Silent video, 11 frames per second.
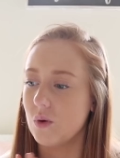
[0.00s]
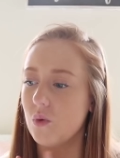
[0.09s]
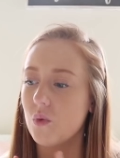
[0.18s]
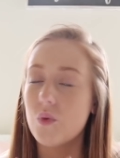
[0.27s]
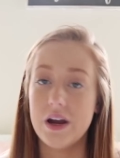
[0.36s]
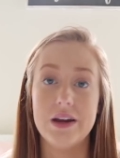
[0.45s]

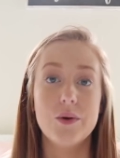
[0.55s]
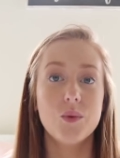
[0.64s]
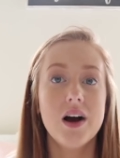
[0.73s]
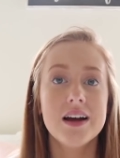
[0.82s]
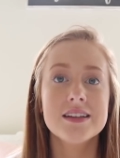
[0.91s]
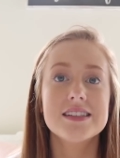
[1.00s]
what it
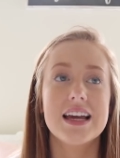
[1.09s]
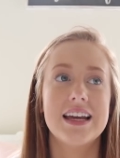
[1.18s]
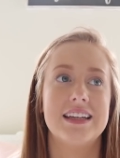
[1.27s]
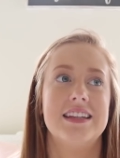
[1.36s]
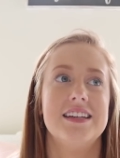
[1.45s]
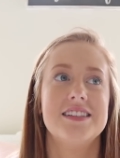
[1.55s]
was.
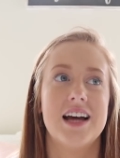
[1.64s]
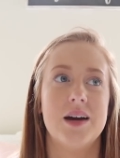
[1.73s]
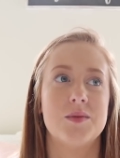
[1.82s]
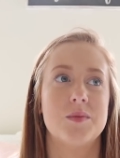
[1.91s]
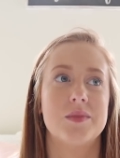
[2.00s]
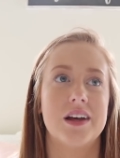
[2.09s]
And this time
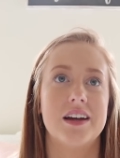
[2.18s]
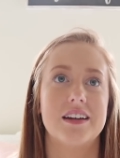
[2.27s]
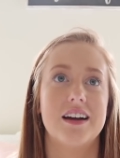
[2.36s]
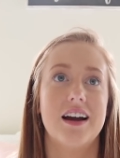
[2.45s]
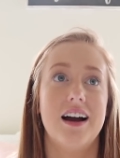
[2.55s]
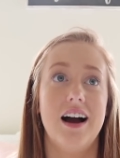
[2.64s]
I'm like,
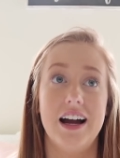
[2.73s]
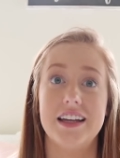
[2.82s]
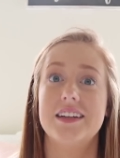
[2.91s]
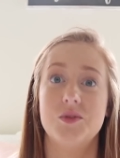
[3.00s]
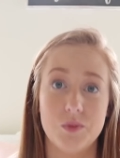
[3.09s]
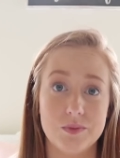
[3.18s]
I
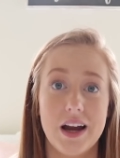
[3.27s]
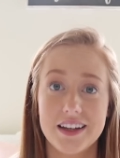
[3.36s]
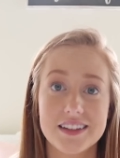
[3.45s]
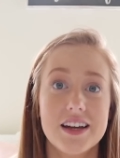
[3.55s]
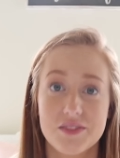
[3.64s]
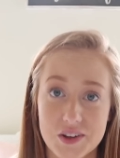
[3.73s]
can
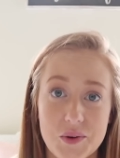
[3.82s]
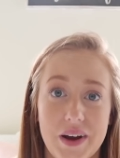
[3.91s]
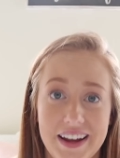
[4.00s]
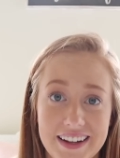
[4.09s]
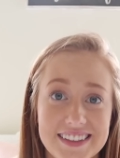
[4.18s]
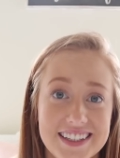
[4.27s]
definitely
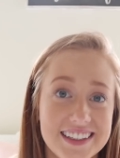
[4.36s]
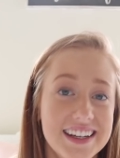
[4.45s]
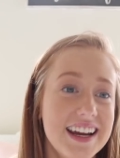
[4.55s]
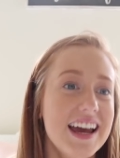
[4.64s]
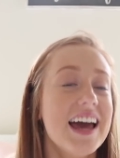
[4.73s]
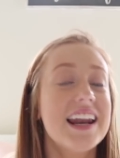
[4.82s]
wait.
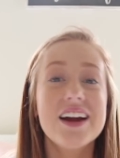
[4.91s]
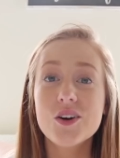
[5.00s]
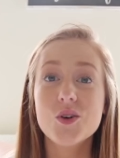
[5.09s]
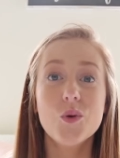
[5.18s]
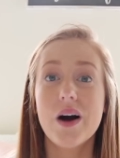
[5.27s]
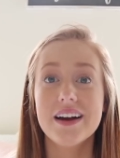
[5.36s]
And I
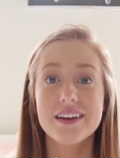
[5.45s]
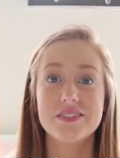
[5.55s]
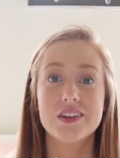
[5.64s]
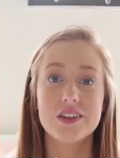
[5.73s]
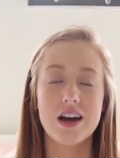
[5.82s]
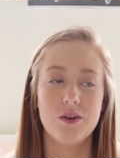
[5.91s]
don't know why I
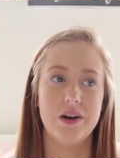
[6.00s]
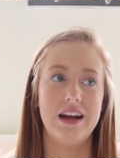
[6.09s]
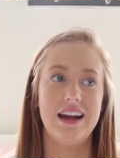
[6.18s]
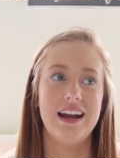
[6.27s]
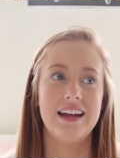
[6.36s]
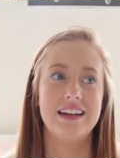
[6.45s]
feel that way.
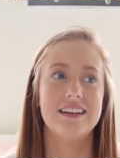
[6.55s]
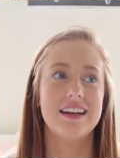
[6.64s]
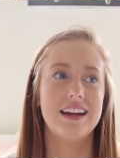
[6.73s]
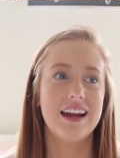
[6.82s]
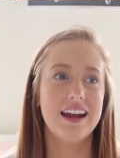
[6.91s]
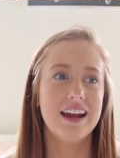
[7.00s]
And
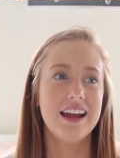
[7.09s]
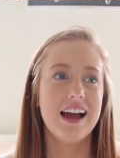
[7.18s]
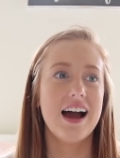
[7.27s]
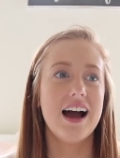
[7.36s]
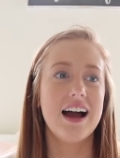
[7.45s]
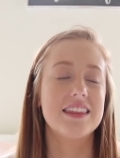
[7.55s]

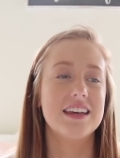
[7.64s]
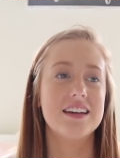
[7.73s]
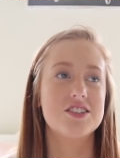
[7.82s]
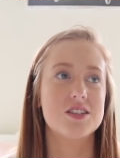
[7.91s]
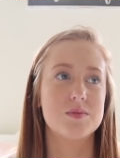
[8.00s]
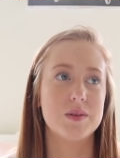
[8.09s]
I think
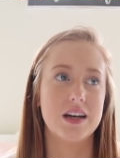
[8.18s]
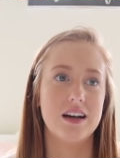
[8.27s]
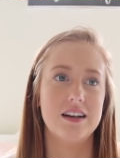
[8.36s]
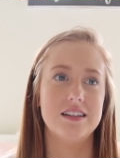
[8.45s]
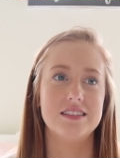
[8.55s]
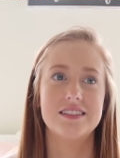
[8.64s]
it's just
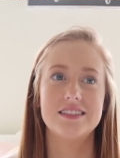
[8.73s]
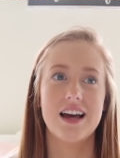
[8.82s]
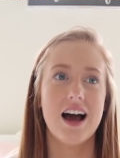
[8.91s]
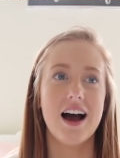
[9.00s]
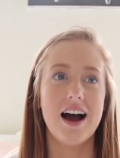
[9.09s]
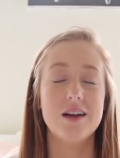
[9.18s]
because
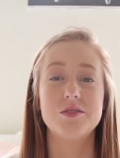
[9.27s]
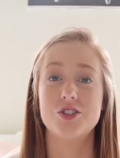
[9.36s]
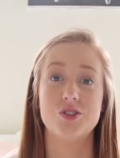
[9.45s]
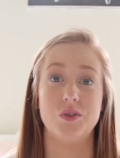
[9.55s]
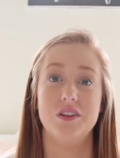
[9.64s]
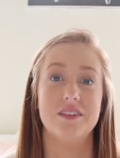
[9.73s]
I'm just
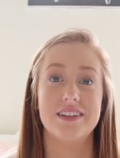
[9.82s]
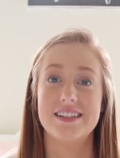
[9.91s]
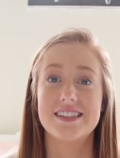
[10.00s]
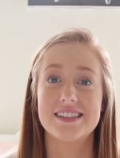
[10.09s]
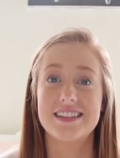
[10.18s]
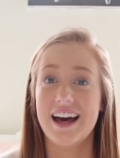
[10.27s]
so
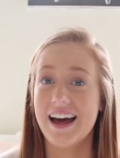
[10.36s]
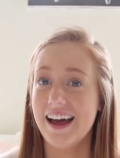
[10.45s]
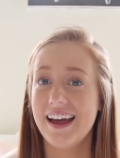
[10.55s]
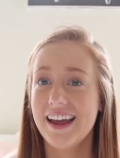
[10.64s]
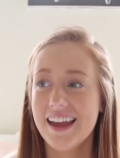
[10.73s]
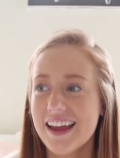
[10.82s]
nervous that,